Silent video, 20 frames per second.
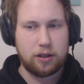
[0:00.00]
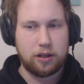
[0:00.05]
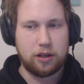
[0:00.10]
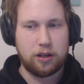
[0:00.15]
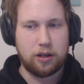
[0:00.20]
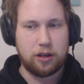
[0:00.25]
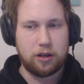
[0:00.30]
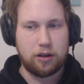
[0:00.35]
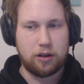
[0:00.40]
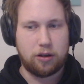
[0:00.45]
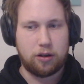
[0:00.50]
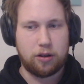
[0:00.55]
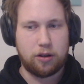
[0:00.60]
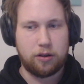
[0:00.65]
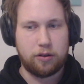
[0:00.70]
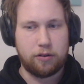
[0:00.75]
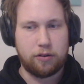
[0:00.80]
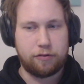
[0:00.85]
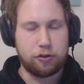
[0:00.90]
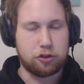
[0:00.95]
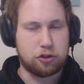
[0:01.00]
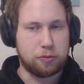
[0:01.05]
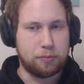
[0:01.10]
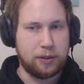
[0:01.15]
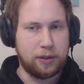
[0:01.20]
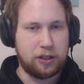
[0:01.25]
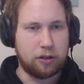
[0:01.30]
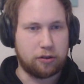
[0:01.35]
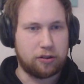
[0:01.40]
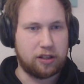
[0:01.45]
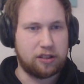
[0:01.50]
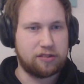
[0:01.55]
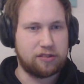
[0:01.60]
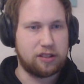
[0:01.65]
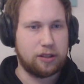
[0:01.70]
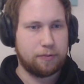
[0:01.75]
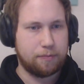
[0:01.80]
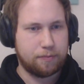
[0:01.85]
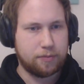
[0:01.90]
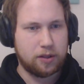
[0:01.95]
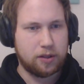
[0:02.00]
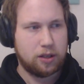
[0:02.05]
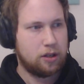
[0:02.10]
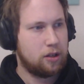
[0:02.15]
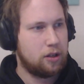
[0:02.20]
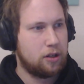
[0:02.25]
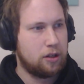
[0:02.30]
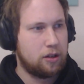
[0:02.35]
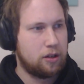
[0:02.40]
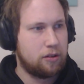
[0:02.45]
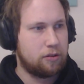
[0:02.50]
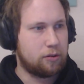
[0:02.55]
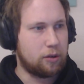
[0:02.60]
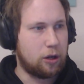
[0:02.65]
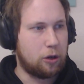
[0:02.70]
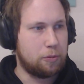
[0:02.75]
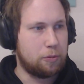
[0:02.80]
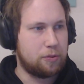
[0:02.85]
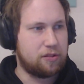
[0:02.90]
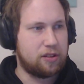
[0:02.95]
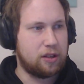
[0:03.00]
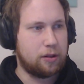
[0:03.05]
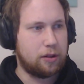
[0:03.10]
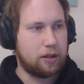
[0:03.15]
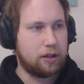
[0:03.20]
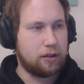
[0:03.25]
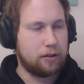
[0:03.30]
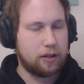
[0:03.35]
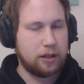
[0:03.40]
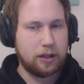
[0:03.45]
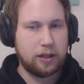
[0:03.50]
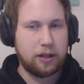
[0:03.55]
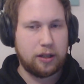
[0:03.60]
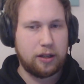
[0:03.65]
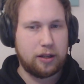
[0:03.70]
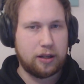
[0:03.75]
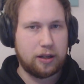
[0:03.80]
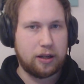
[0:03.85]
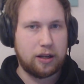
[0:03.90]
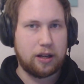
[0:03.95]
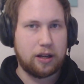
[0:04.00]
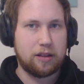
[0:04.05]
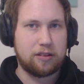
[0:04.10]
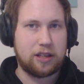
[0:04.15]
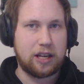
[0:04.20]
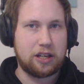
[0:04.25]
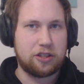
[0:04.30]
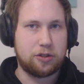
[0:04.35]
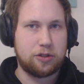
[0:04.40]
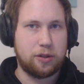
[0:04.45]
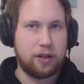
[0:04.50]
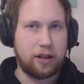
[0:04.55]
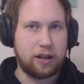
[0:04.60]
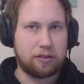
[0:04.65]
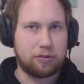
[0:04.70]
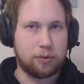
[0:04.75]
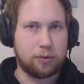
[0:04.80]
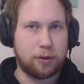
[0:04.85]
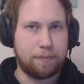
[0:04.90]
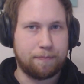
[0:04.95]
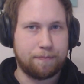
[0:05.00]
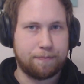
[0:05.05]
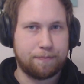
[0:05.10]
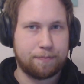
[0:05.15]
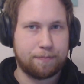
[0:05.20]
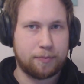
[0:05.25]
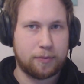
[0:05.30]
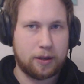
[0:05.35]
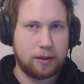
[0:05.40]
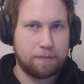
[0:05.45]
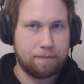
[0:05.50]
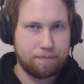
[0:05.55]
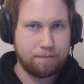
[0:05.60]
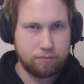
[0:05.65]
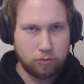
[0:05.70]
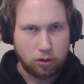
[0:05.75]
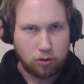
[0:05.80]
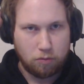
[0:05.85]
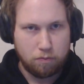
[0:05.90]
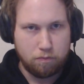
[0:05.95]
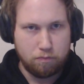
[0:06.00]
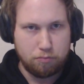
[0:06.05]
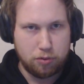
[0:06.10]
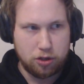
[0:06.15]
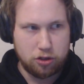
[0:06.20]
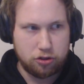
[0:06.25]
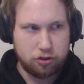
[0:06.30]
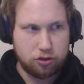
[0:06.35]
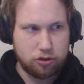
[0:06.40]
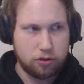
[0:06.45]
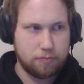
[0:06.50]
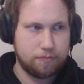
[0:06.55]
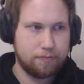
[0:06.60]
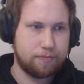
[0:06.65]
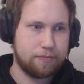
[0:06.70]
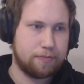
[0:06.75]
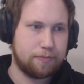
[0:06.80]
on future PTR testing. So I hope to see you there, and I'll catch you in the next one. Peace.